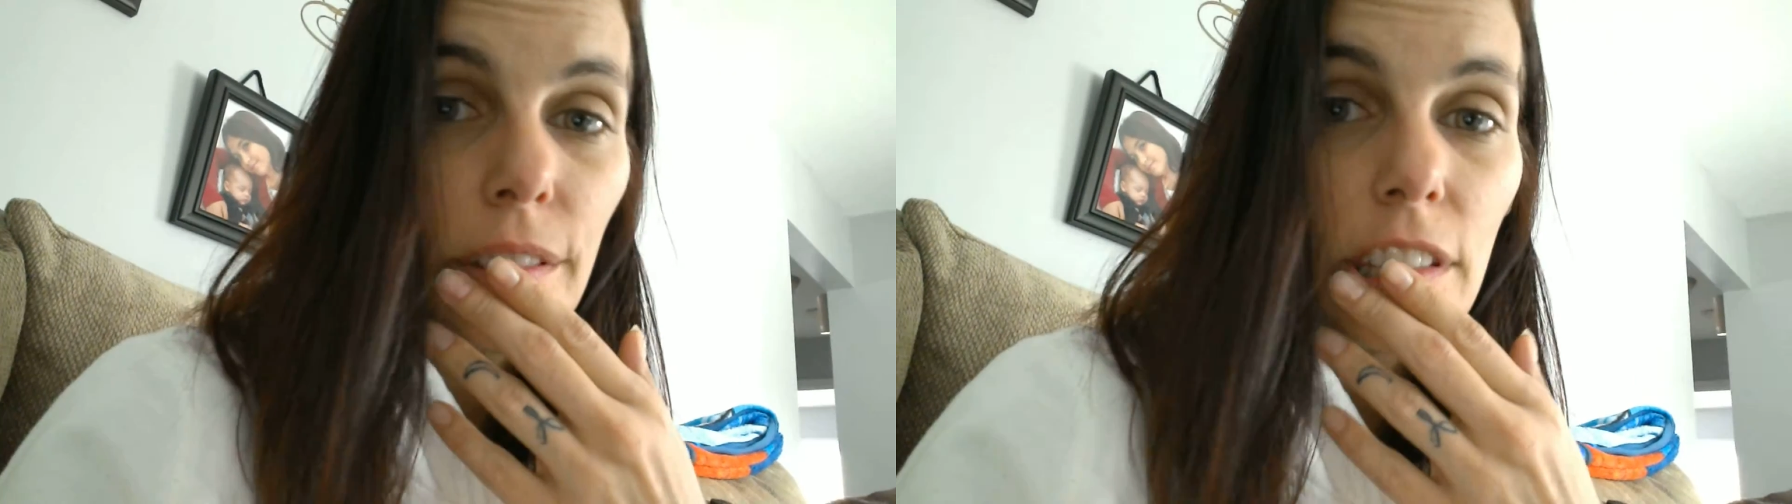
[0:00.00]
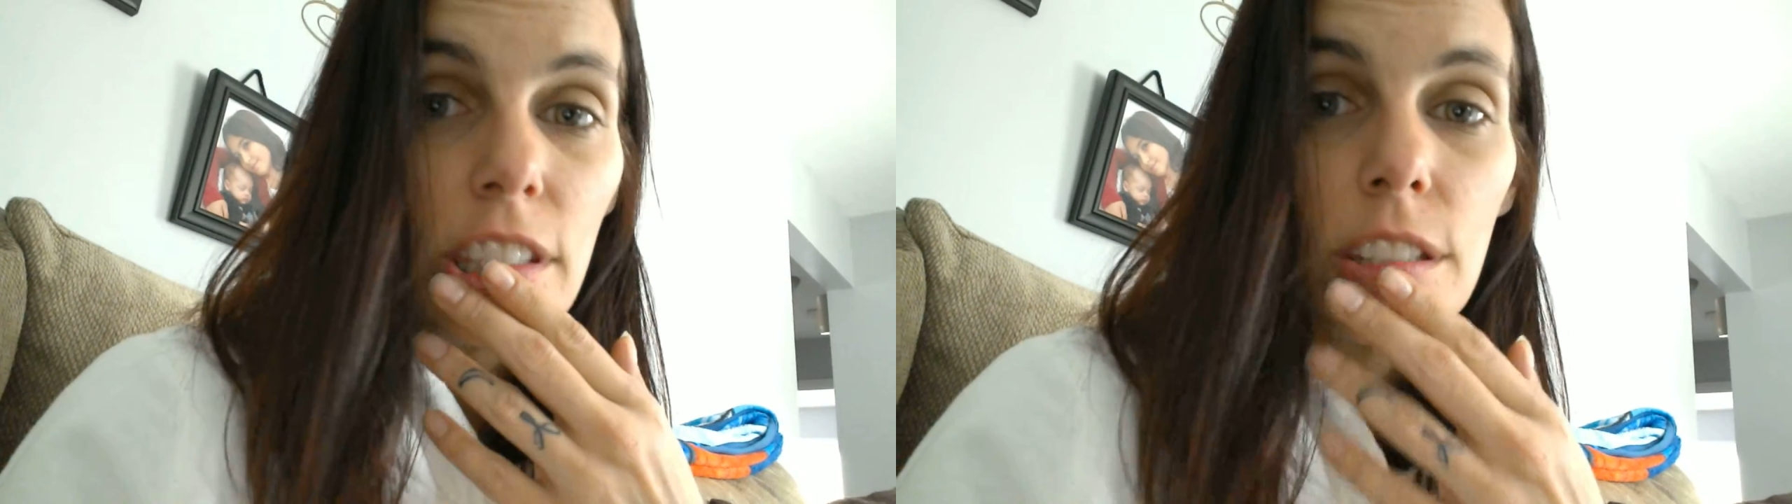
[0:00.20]

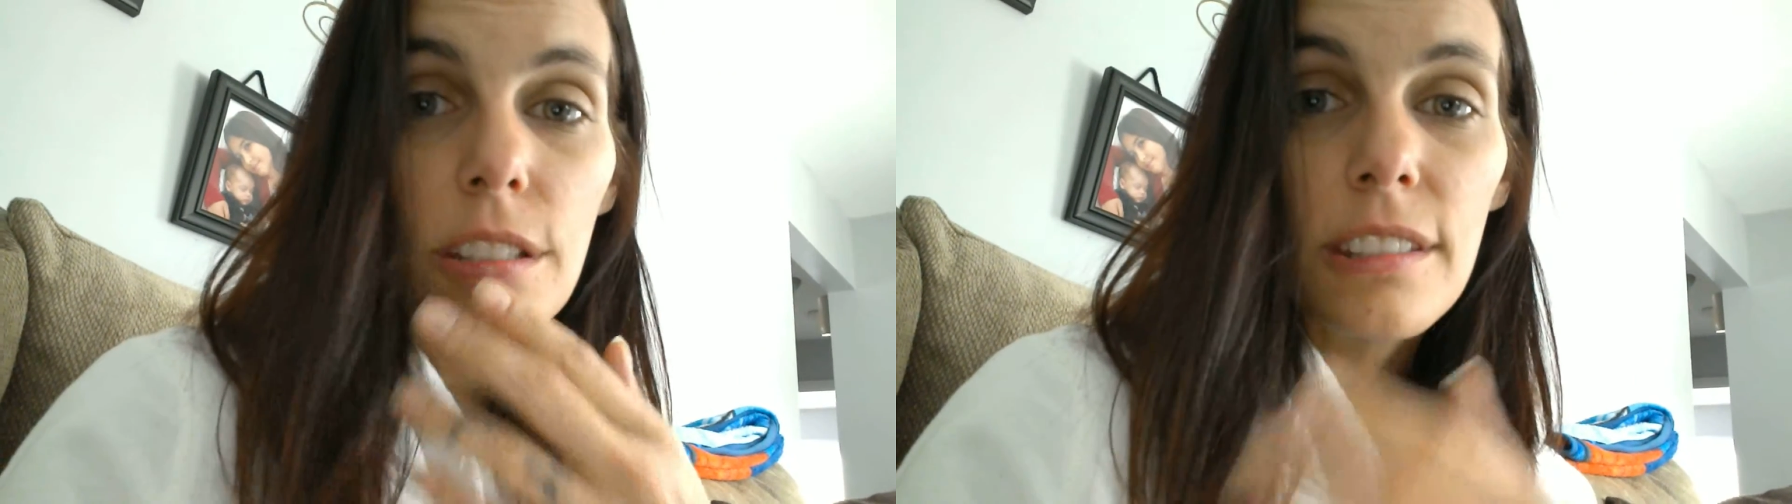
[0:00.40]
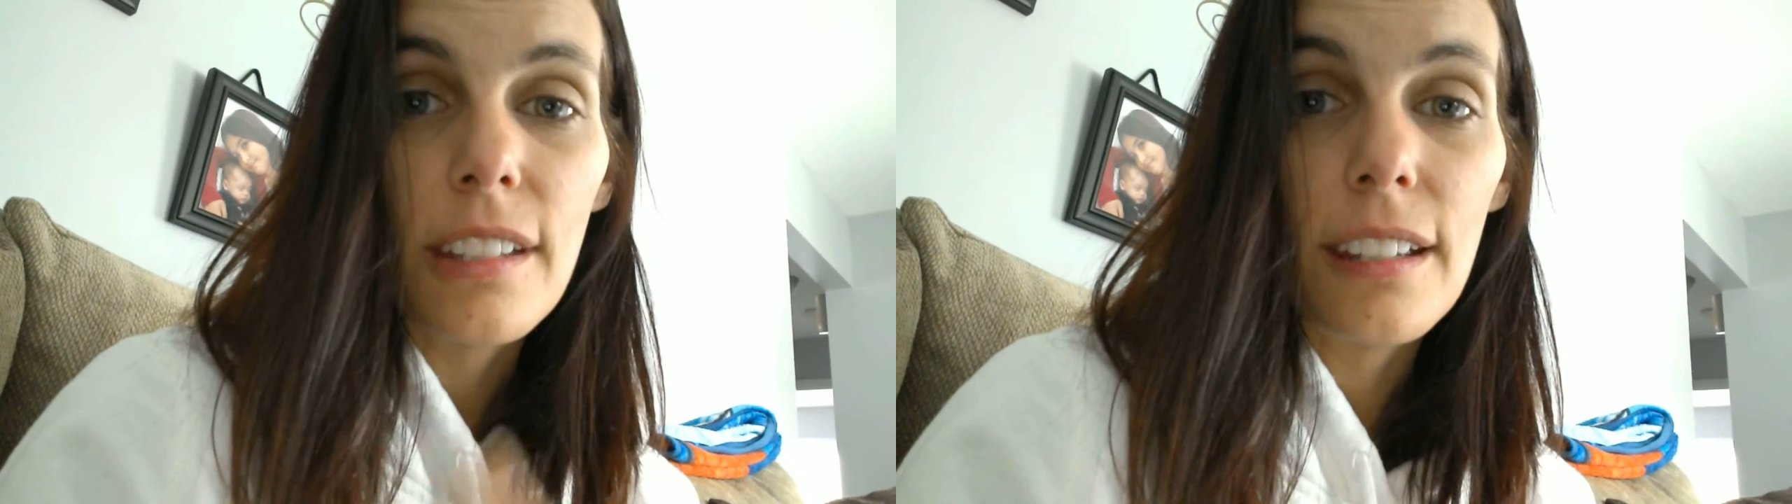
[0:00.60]
is to
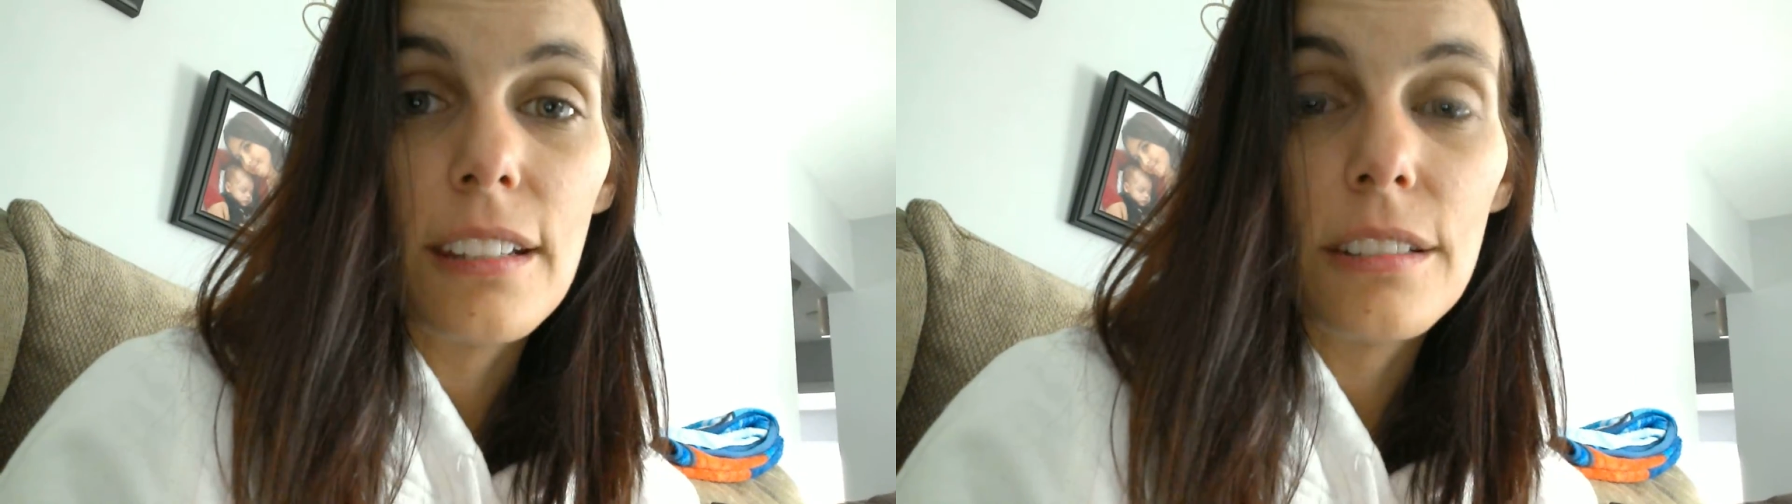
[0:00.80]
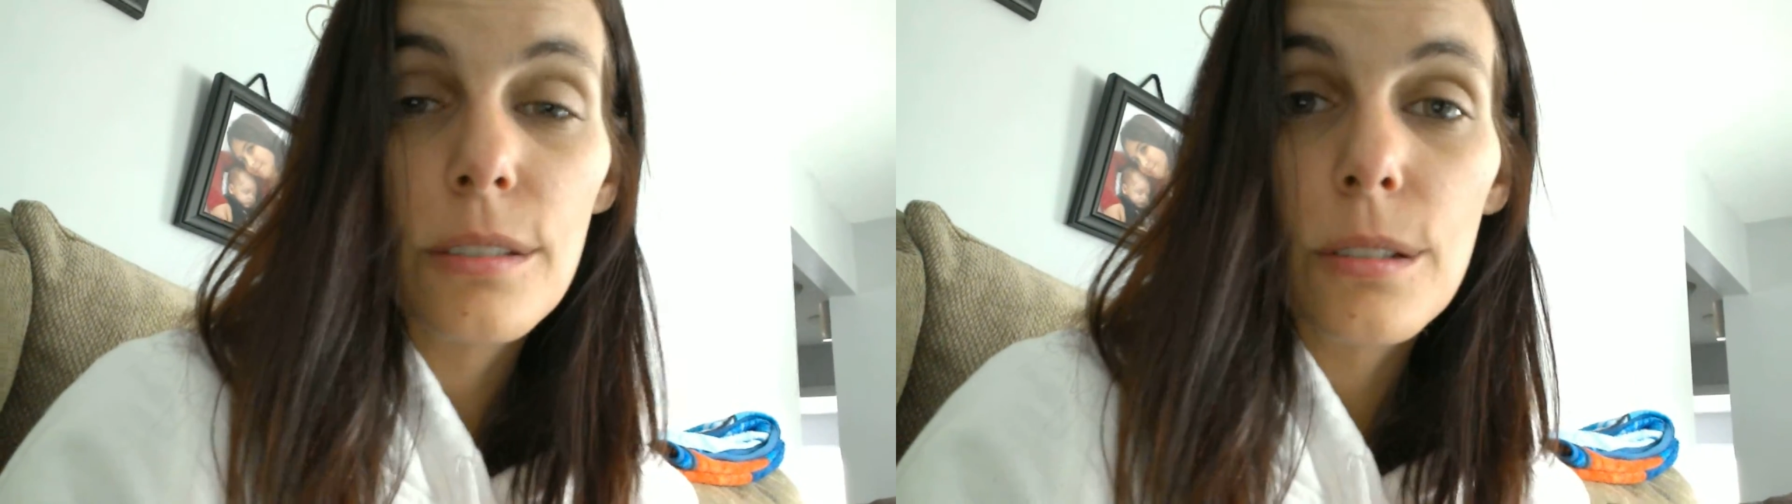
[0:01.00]

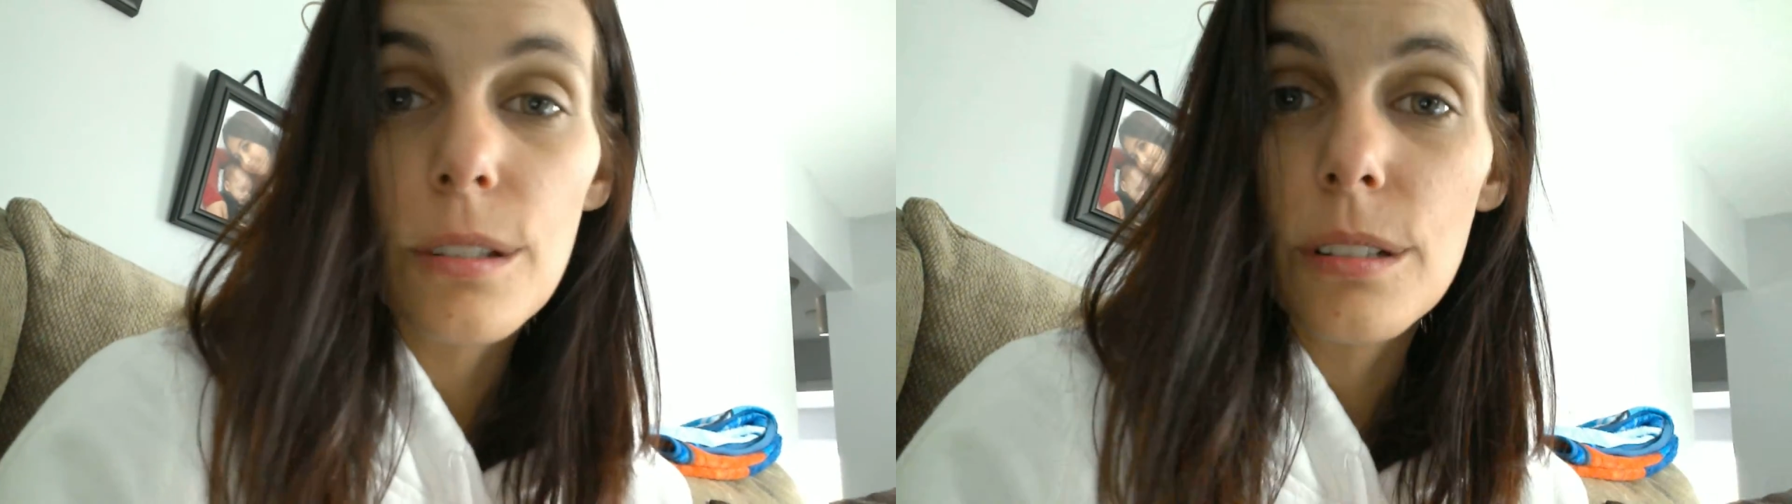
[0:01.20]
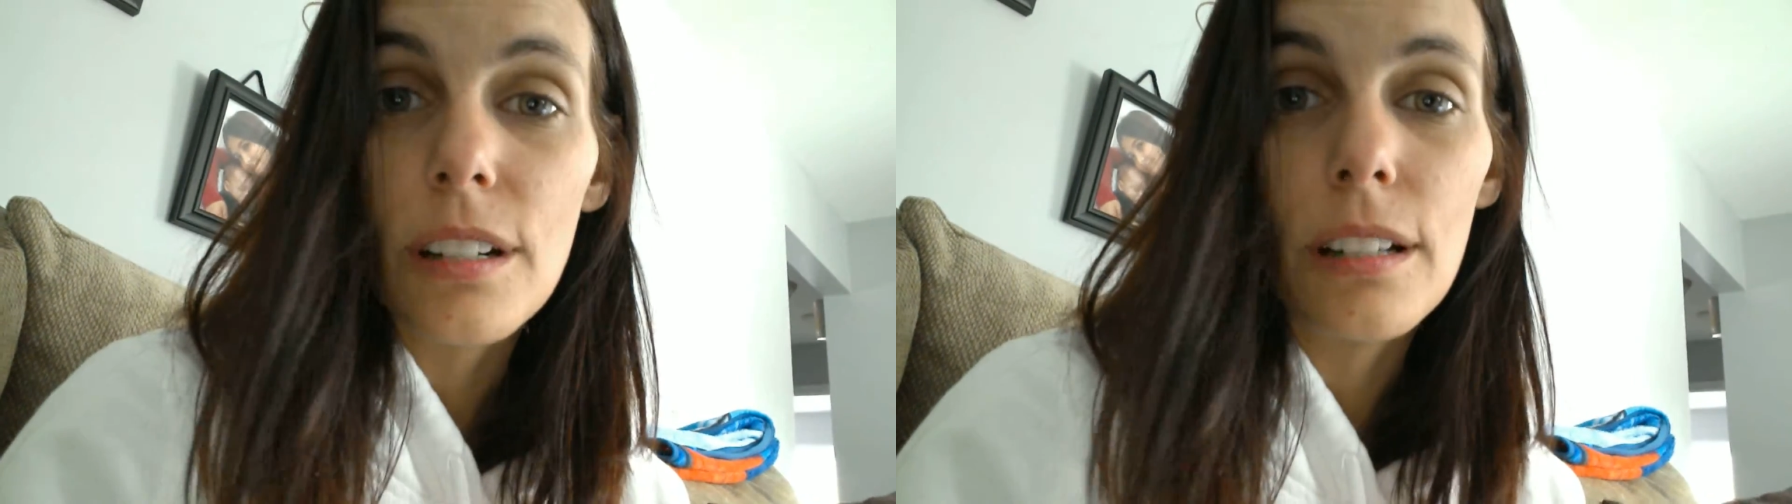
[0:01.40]
say,
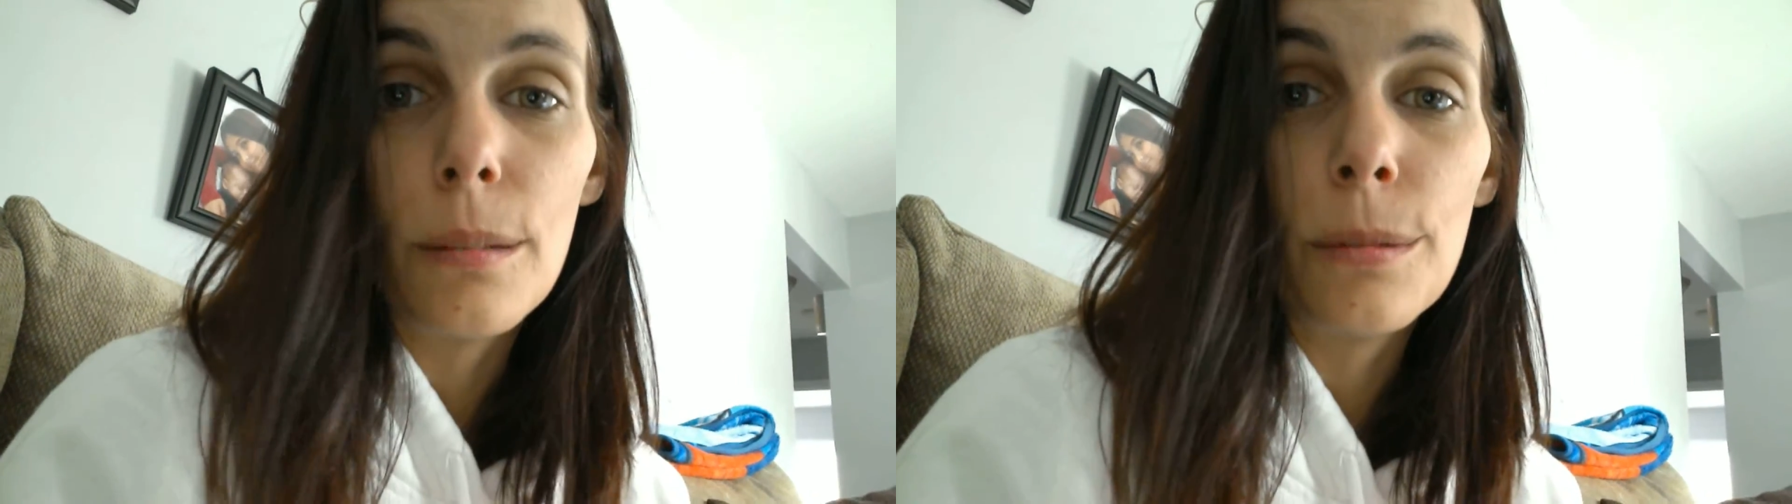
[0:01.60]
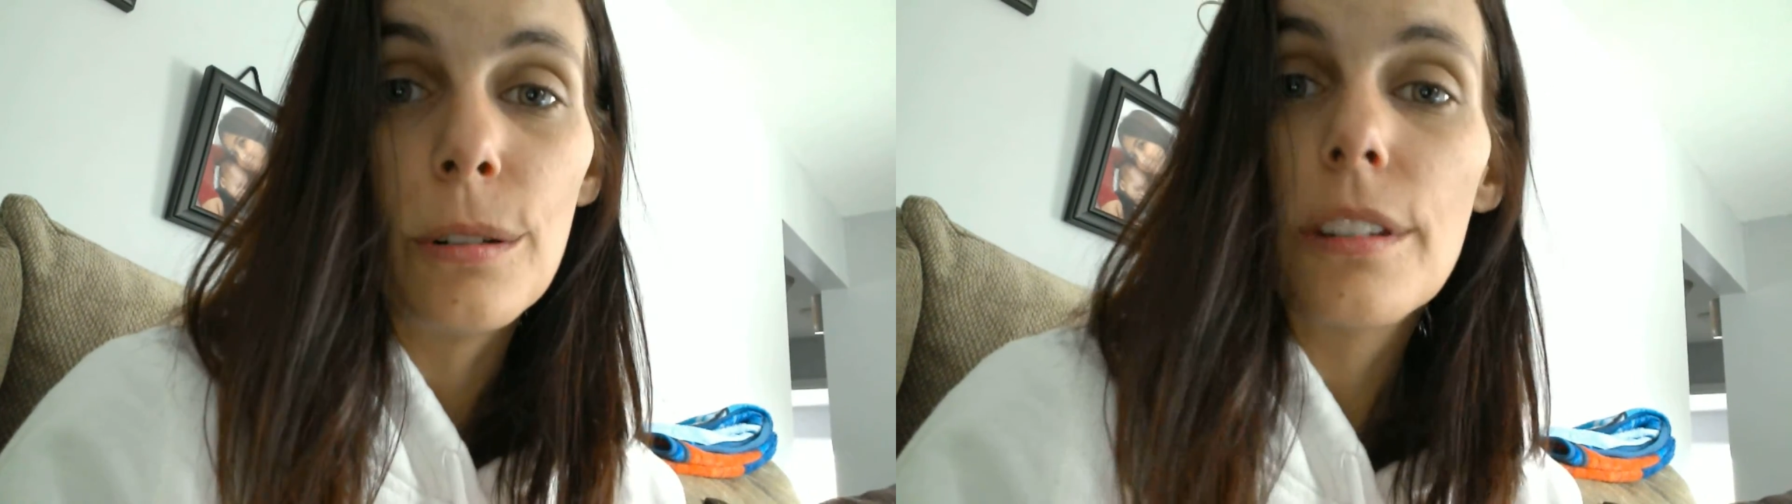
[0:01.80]
screw it all,
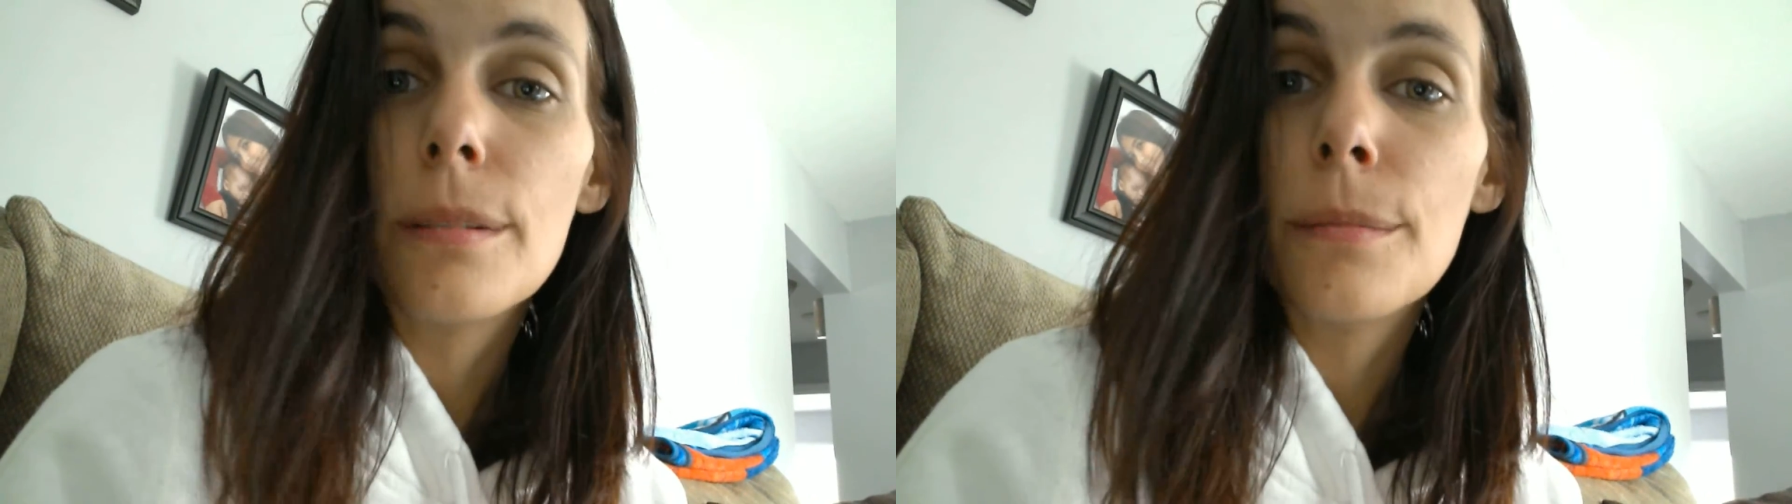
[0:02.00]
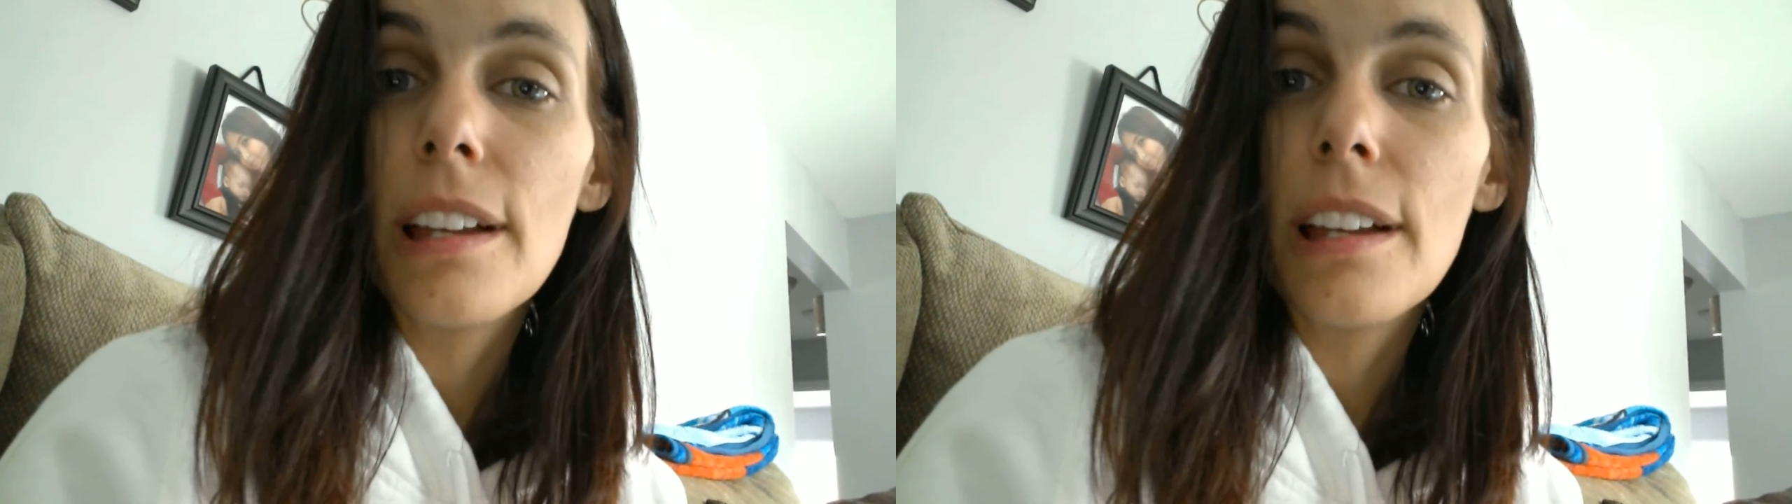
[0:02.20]
pull them,